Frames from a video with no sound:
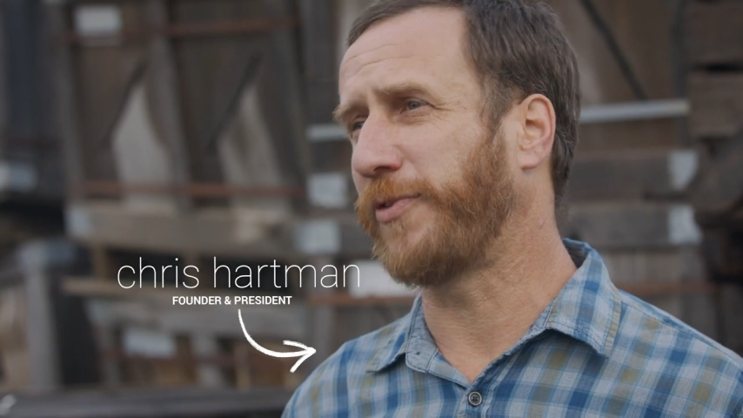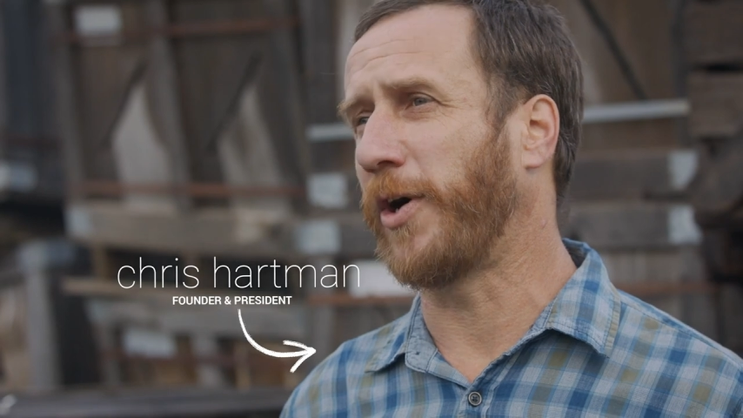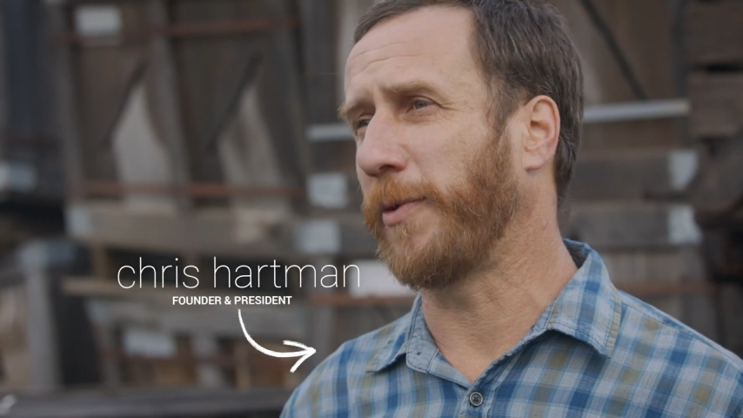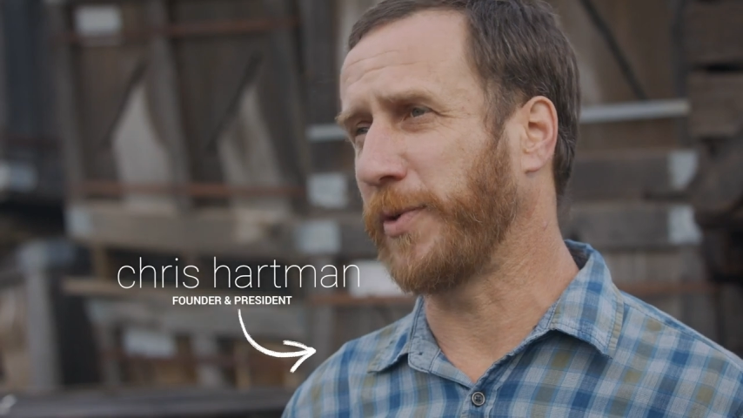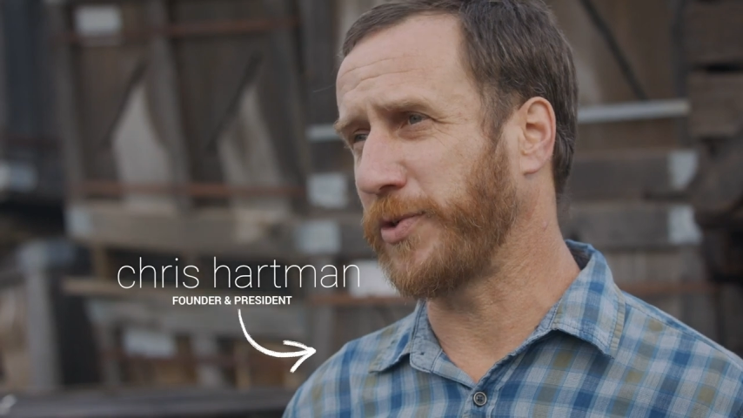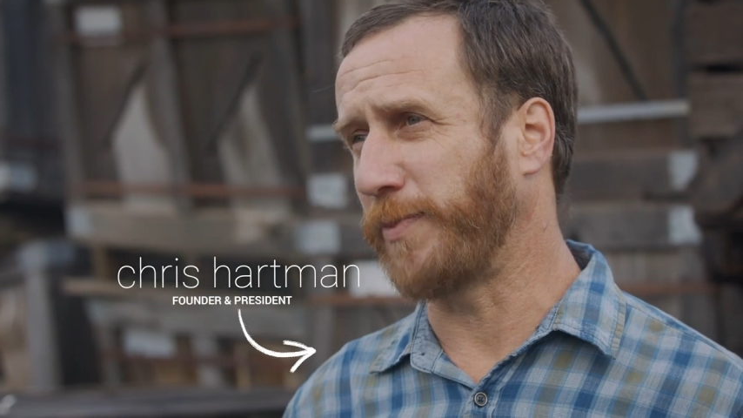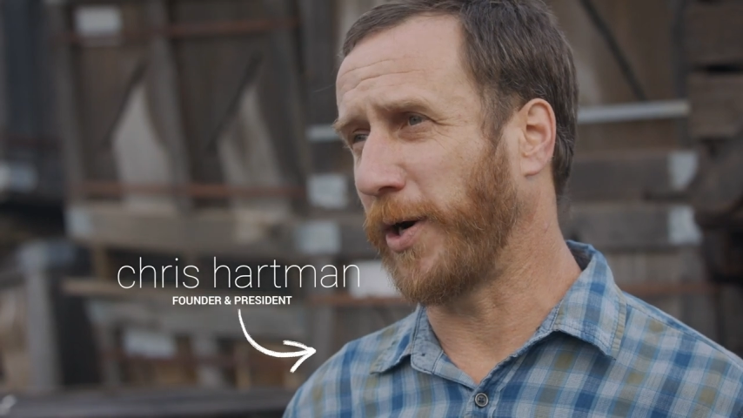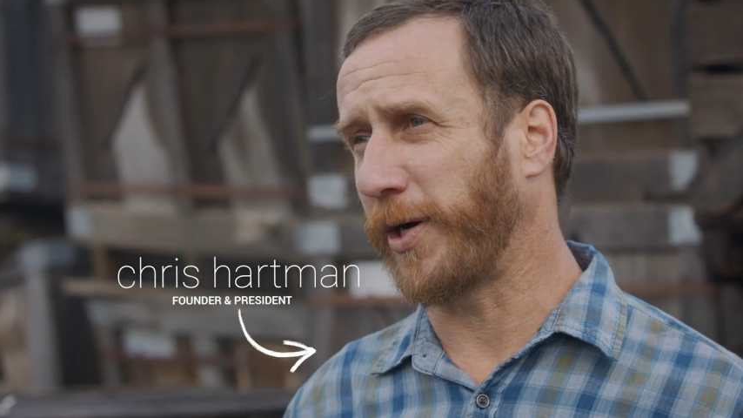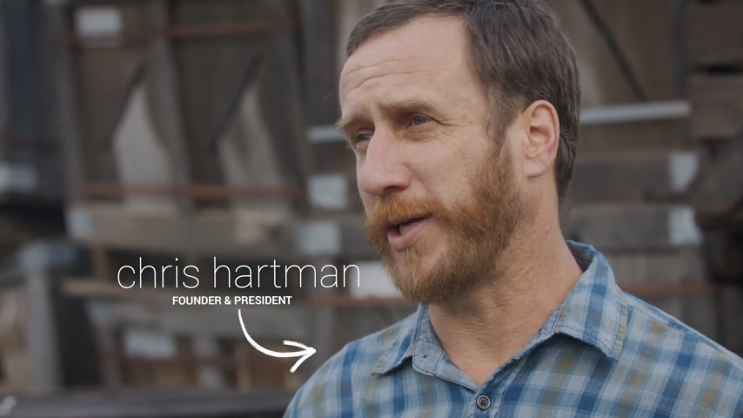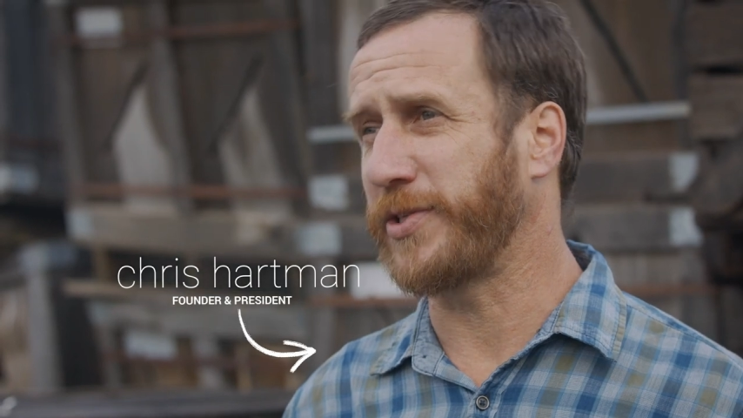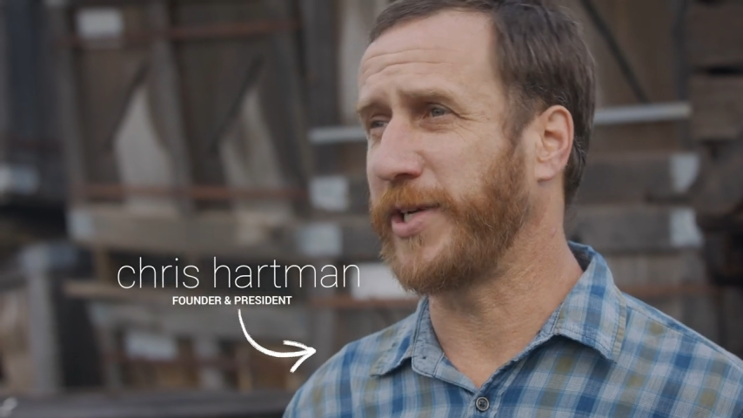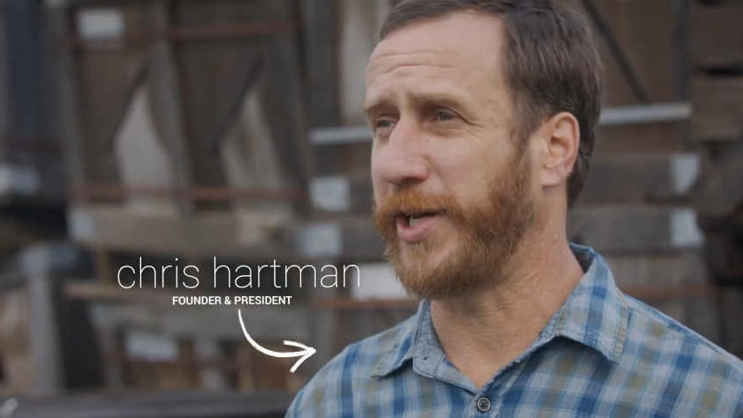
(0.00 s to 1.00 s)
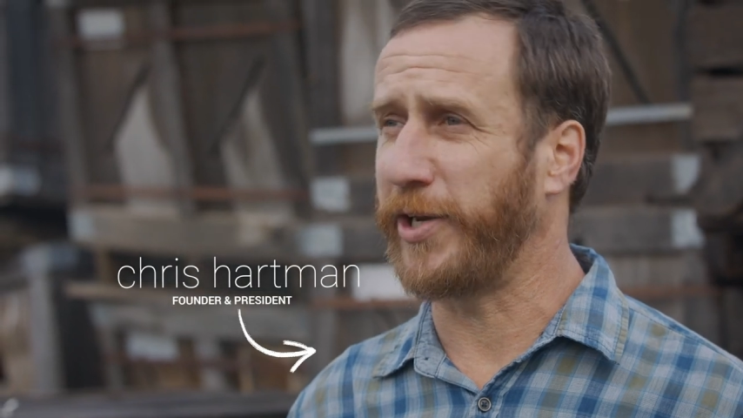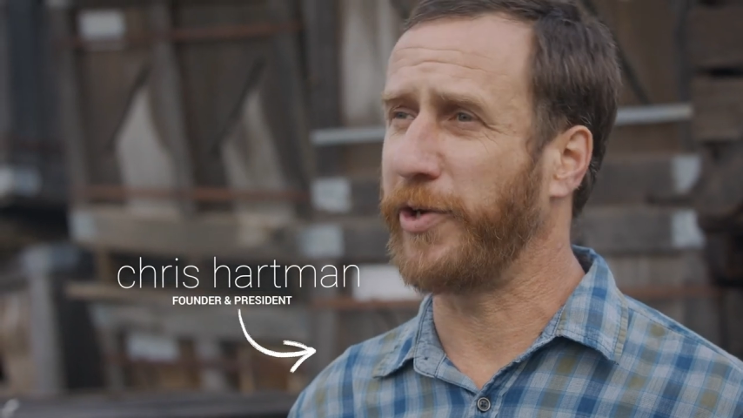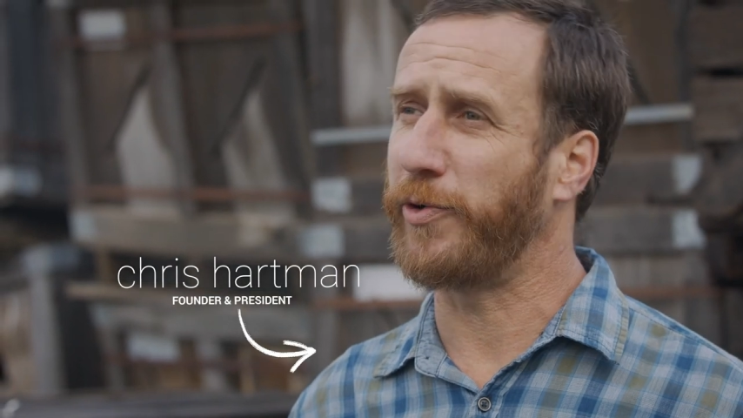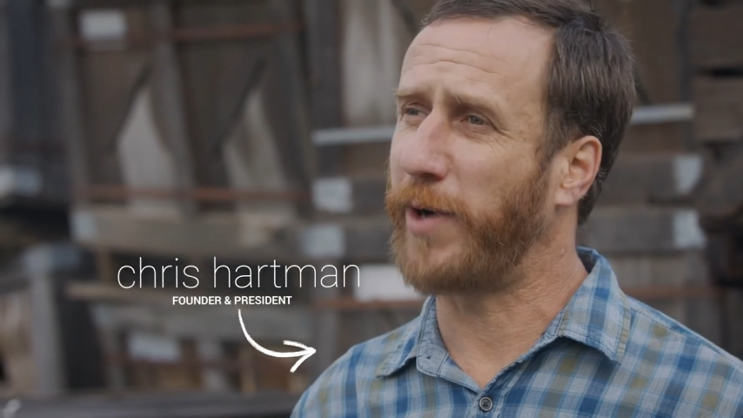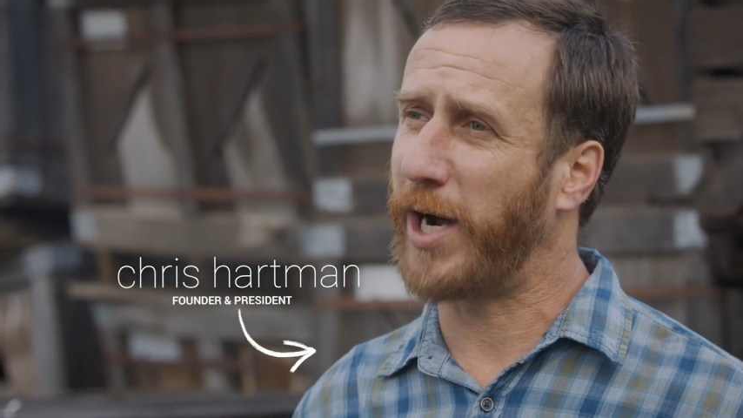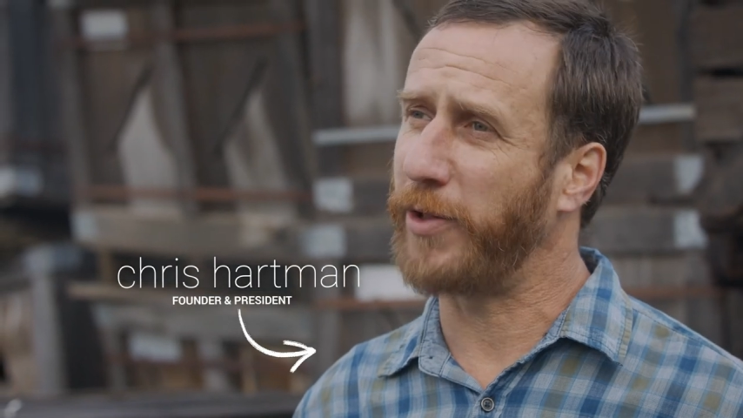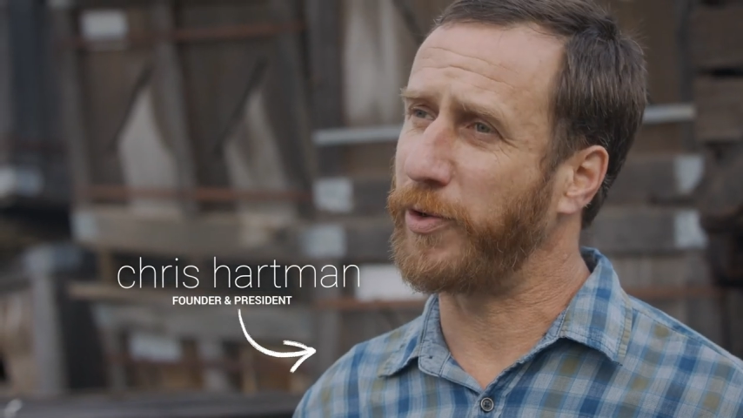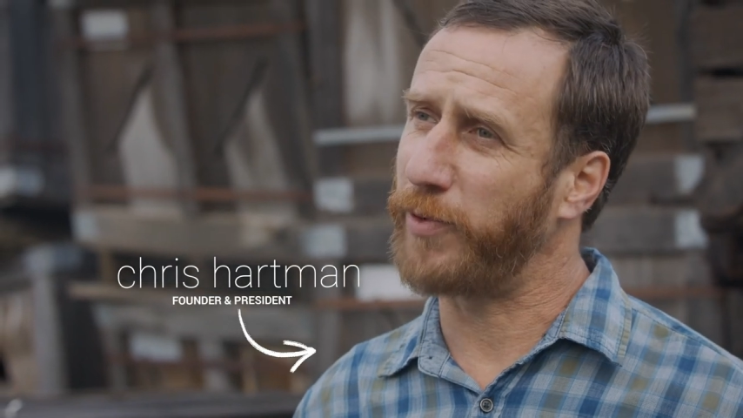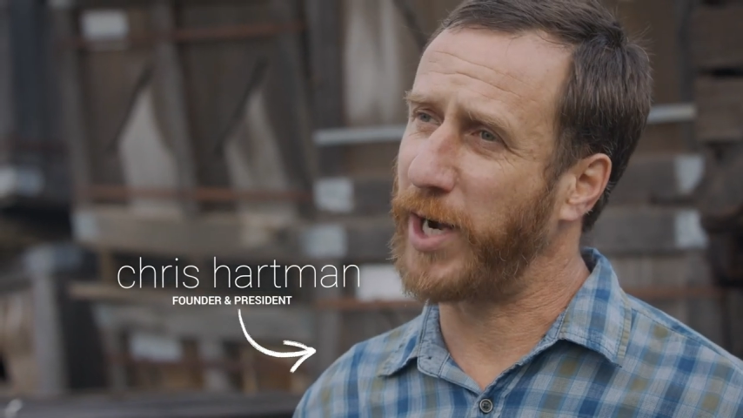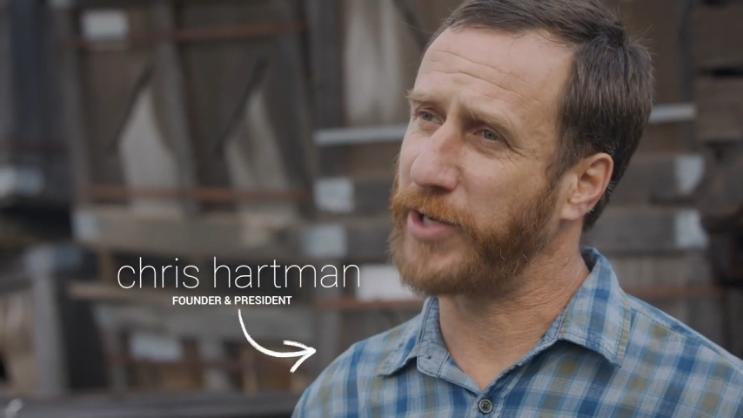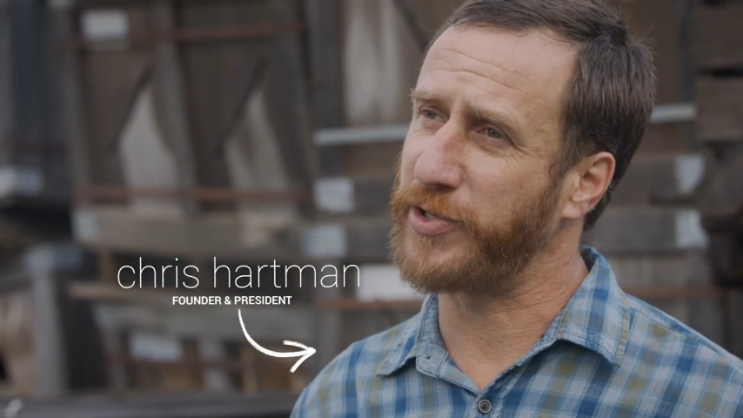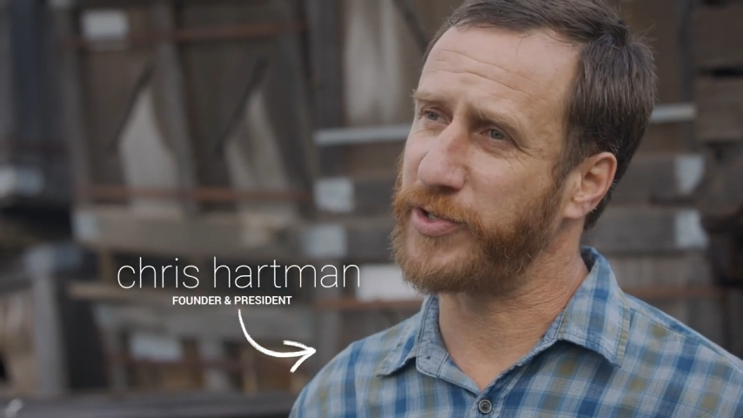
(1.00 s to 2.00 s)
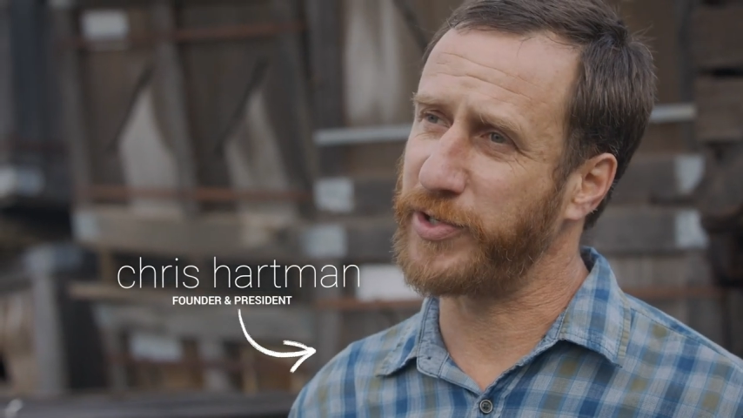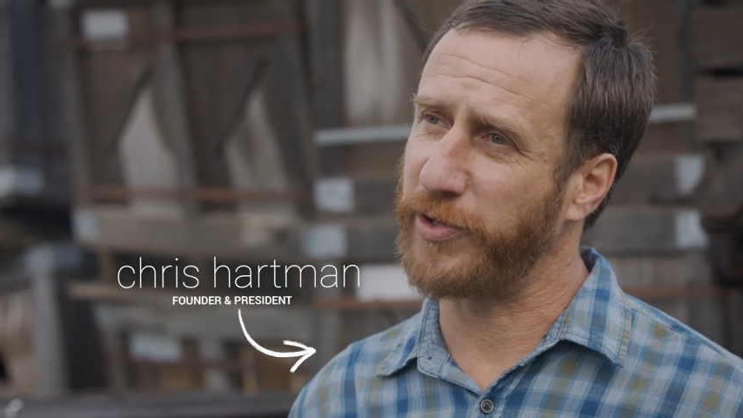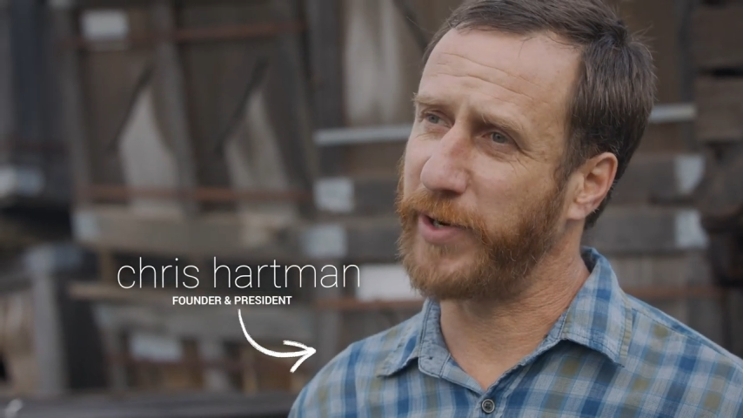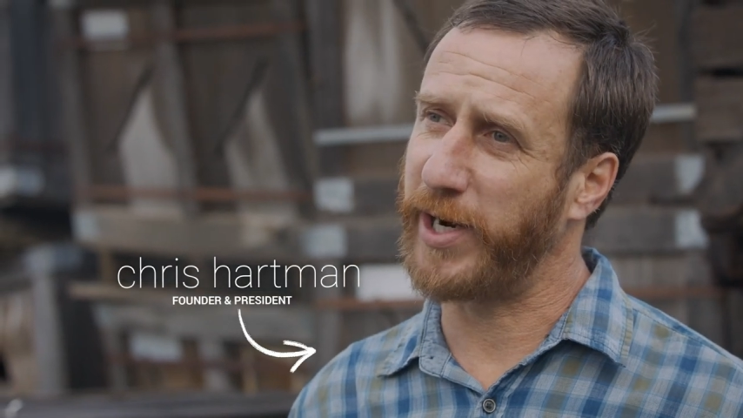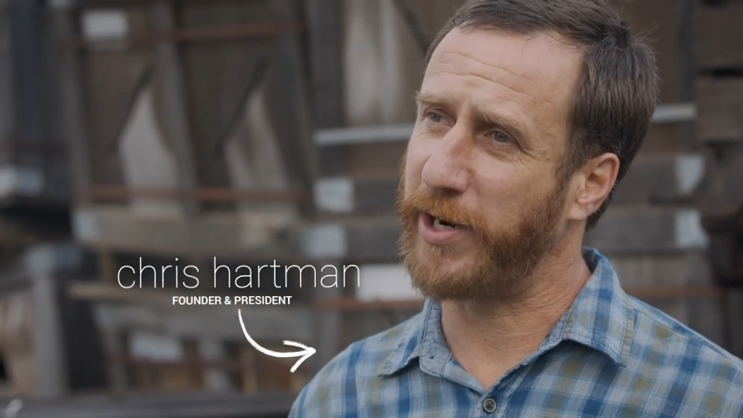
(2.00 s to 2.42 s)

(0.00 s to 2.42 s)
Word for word: farmers markets in and around the Rochester